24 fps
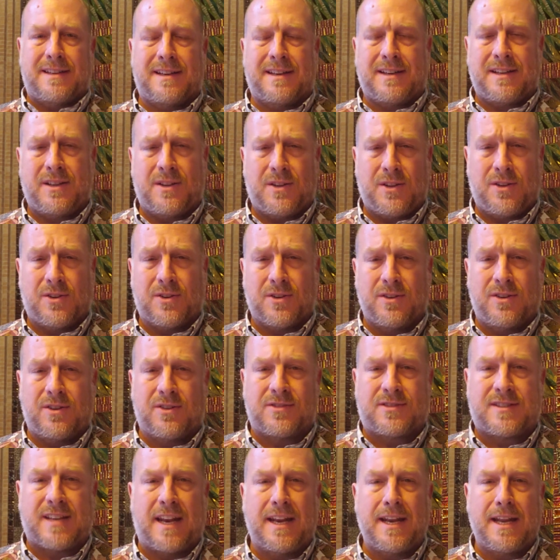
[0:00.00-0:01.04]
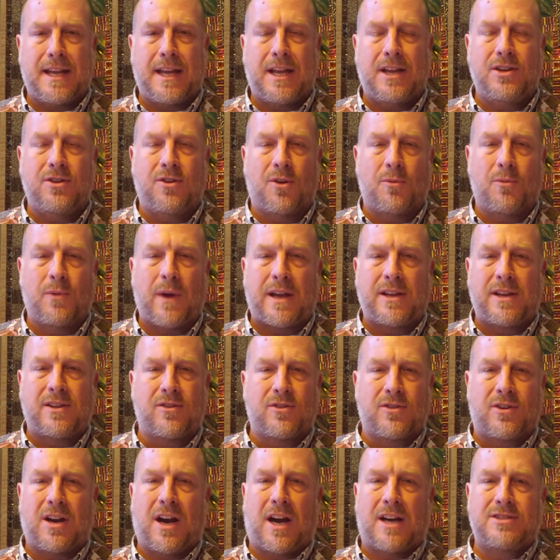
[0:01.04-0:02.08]
you're sending in your
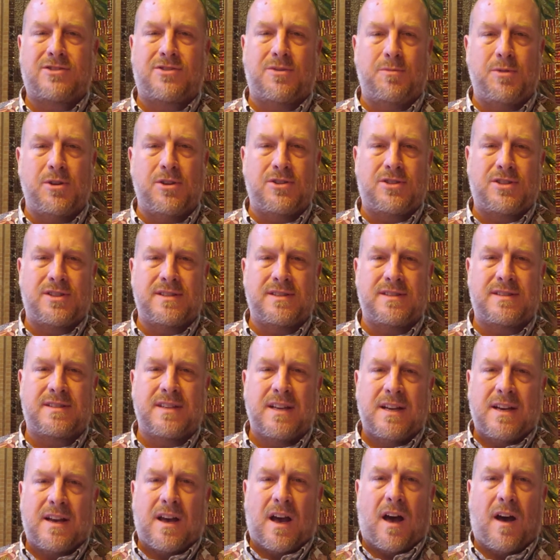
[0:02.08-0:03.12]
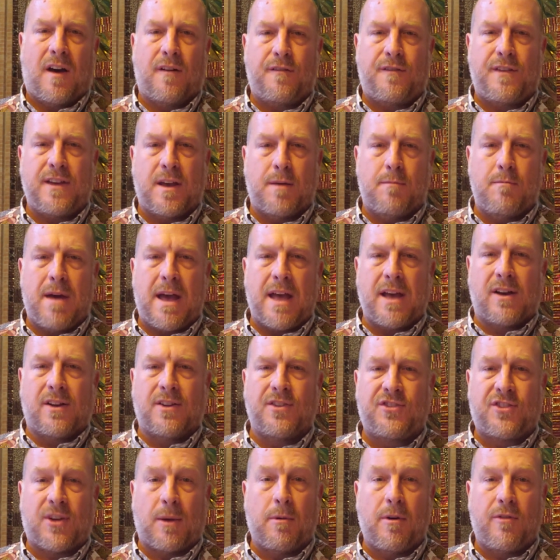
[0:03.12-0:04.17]
regular contributions via mail.
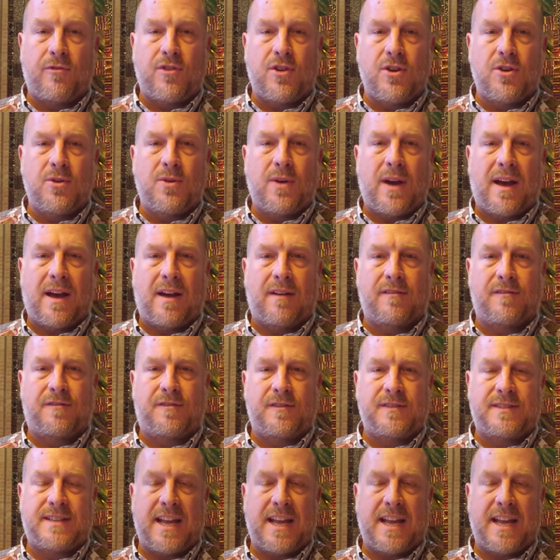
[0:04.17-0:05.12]
Some of you have